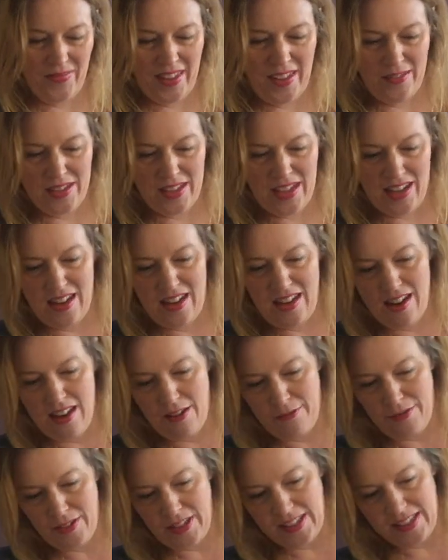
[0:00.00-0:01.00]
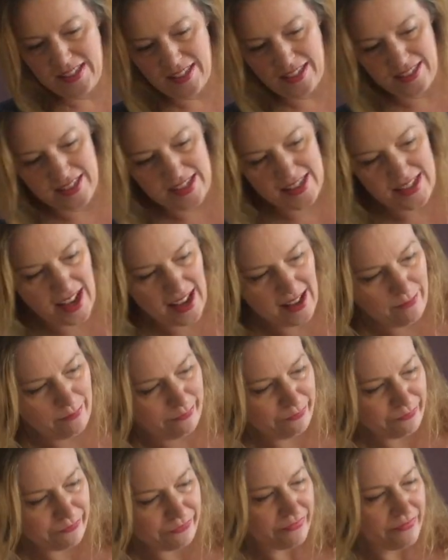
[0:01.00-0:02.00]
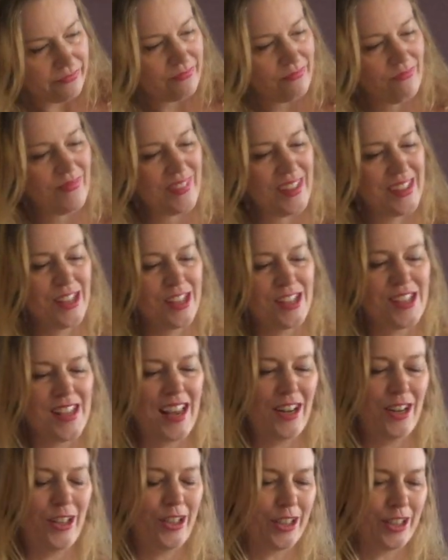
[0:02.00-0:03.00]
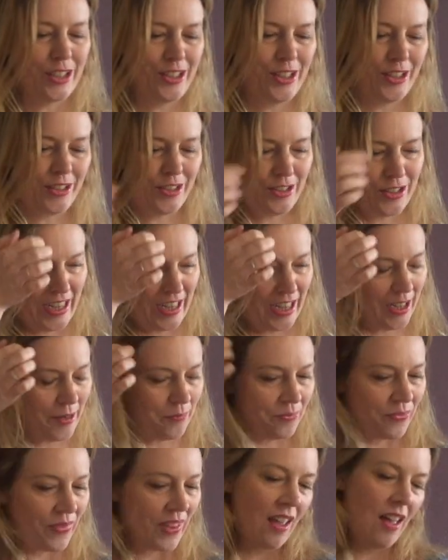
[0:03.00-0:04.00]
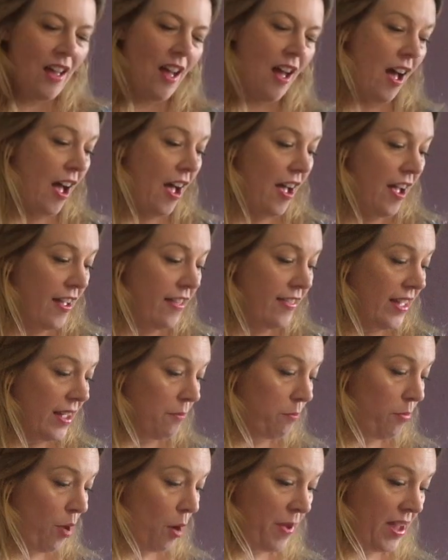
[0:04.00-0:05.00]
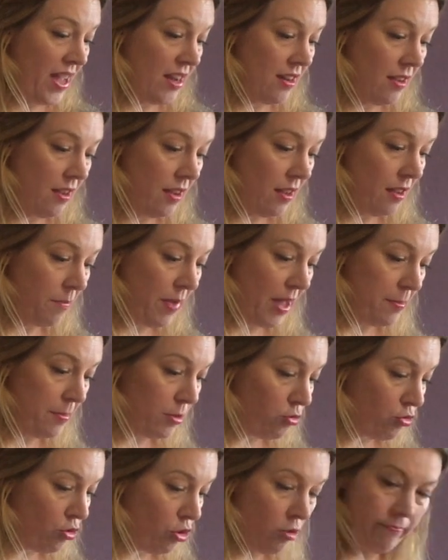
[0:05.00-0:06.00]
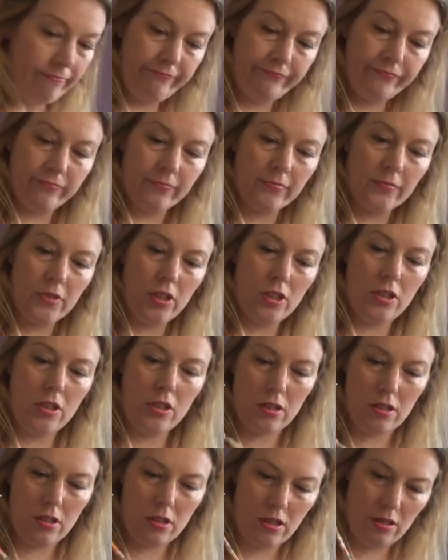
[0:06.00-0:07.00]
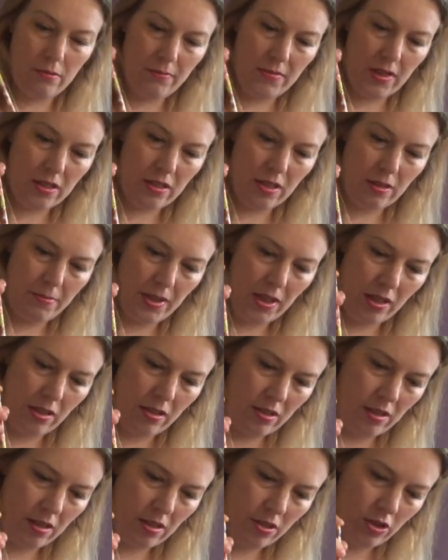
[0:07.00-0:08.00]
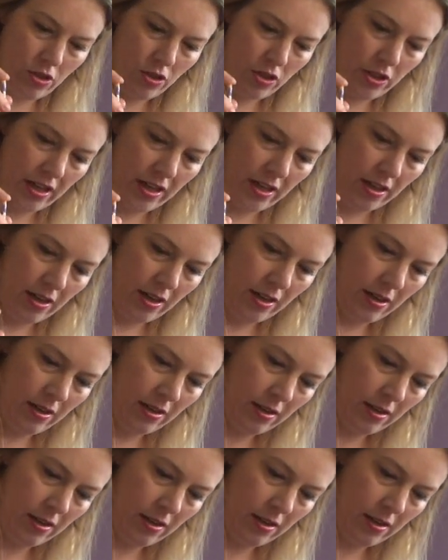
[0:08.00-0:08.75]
Gives that lovely sunset look to your drink. And then pop in a paper straw. It just makes it a bit easier to drink.